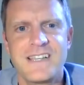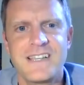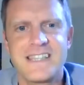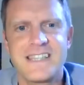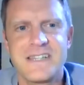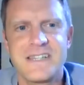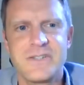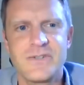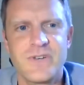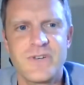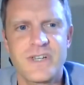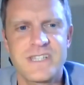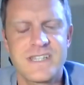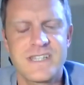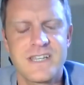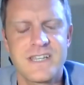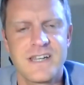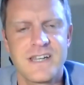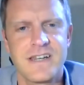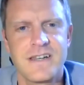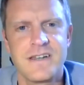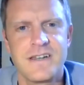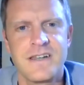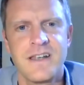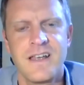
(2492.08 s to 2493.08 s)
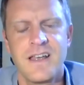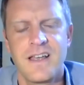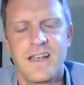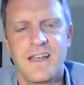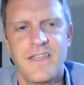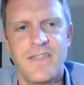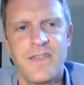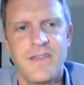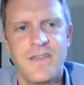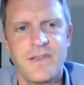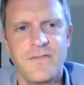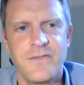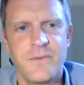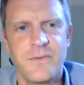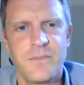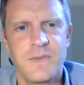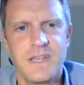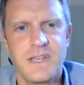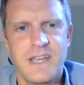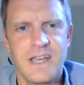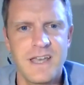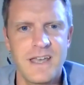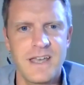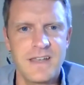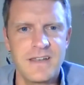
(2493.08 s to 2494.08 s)
interesting, and I think for me
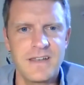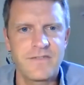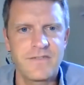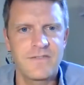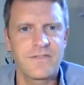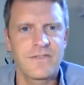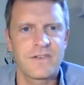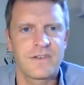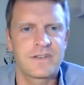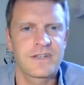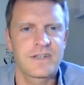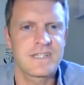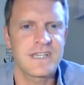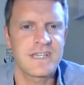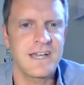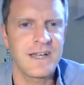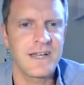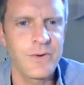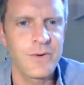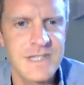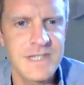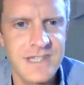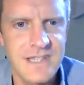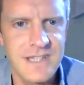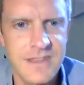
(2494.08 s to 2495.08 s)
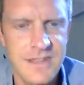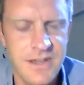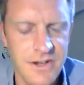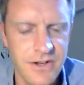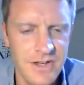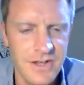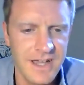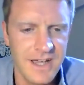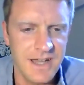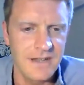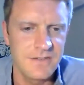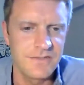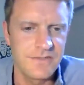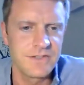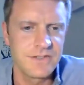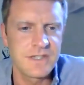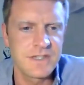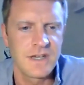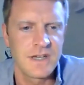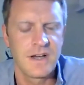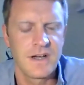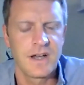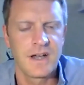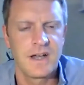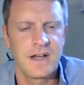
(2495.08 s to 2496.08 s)
a hint, because I always see the archive as,
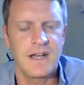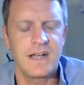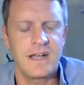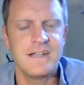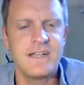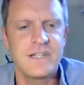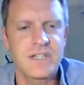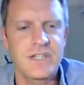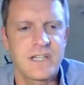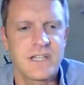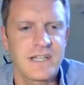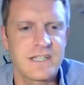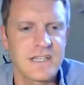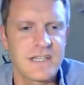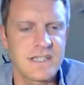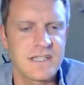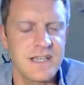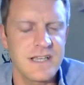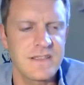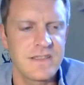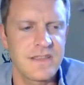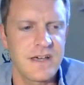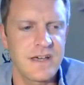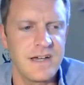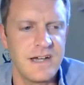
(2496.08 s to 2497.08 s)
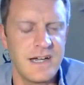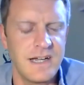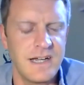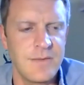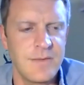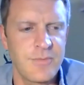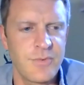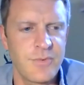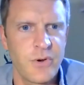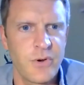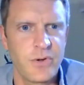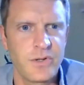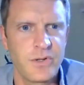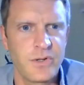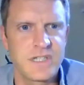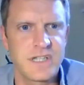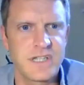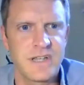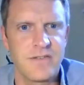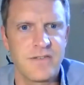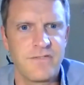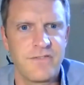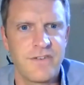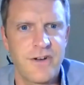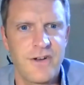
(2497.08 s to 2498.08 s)
initially, as I said that, I approached
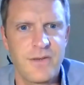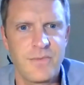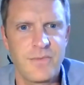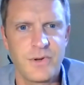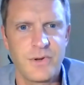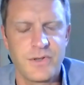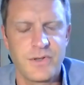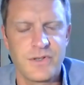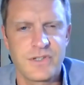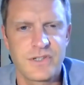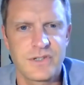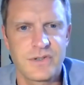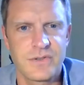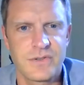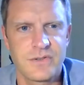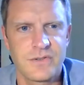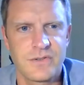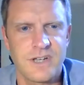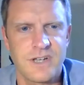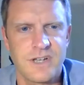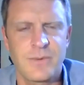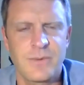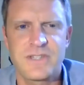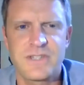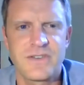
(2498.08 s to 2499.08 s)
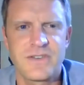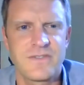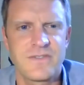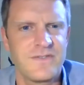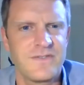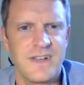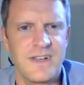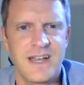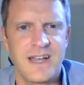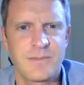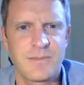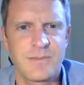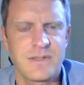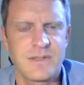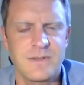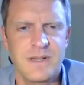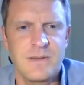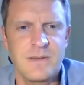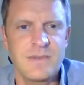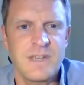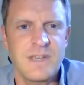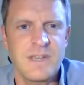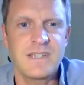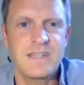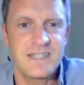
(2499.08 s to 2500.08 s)
it very much. I
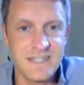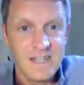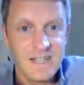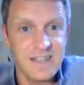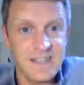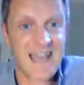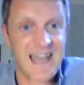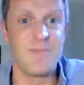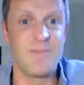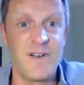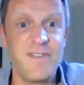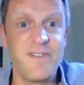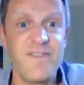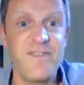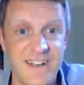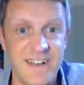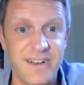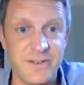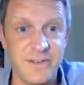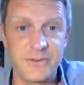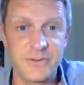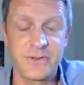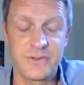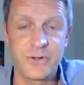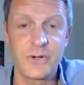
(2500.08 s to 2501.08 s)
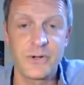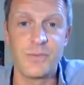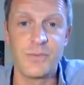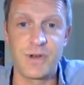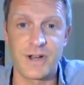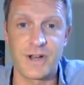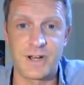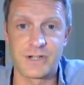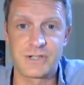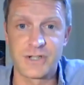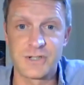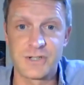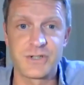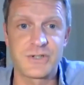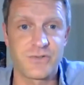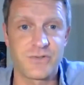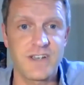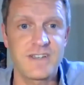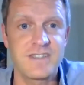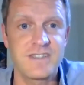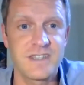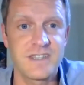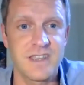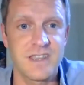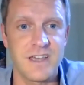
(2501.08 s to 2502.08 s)
still am a fan of Kubrick, I should
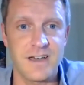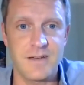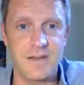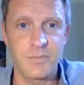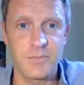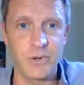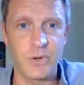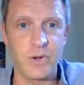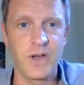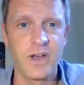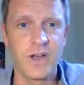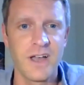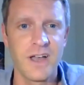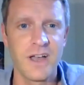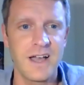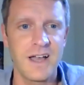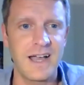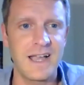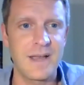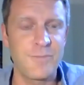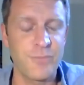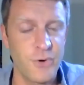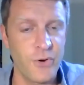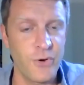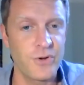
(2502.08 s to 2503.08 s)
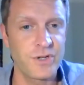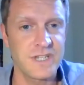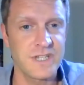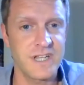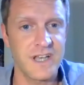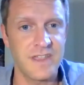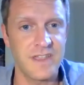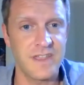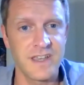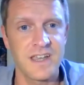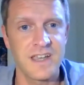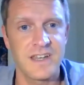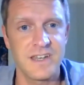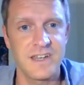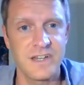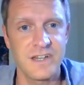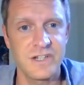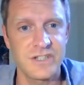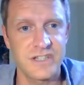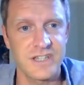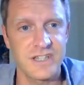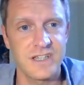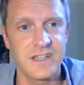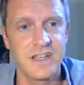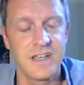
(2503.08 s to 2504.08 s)
stress that, but I approached it, I think,
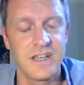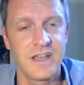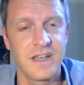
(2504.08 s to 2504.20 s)
initially,